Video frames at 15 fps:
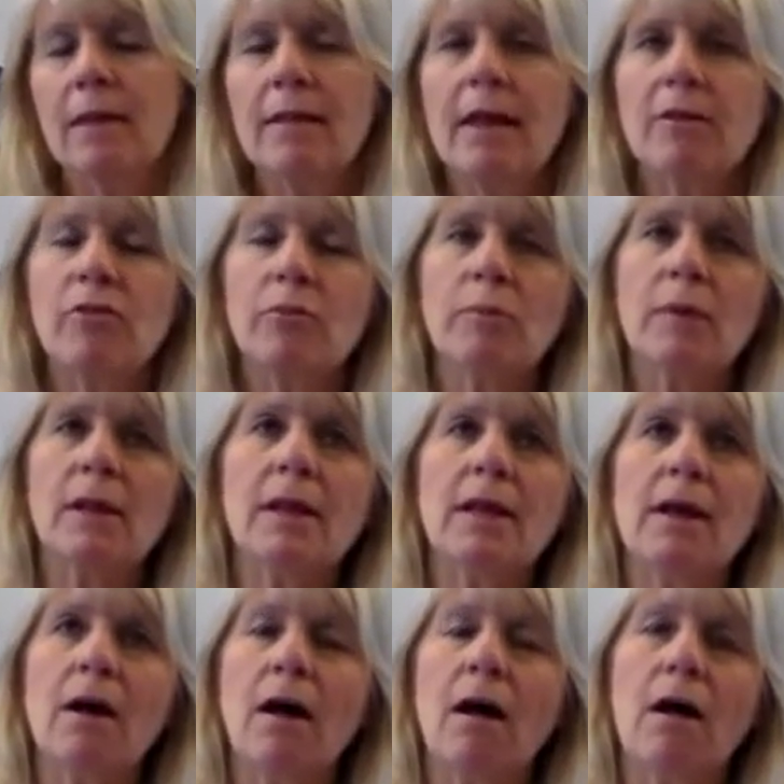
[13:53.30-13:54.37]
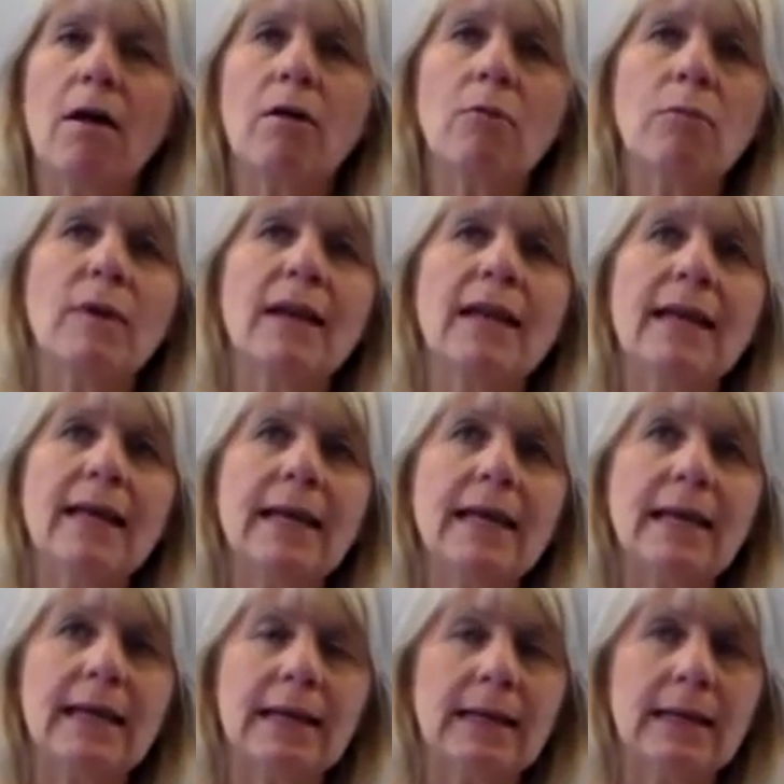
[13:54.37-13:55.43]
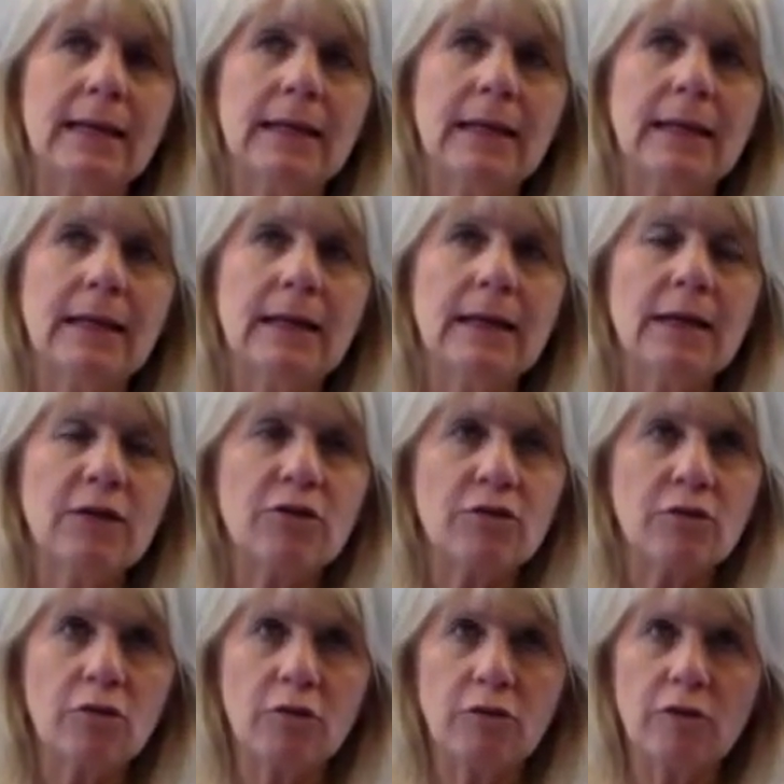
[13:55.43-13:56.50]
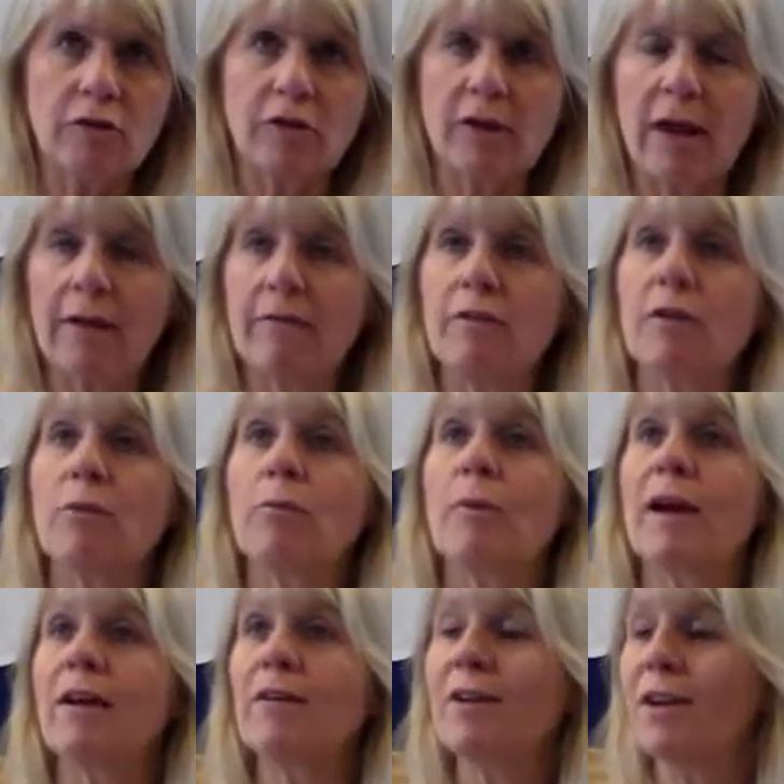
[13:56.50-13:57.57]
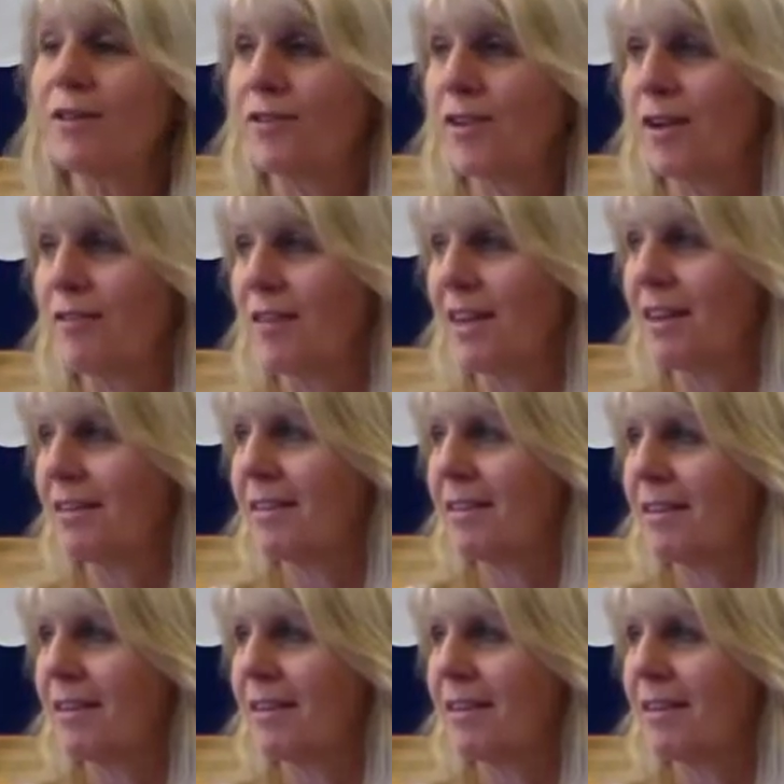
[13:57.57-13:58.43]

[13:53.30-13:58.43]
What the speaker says: And that's really all we need, is to just have an awareness of it.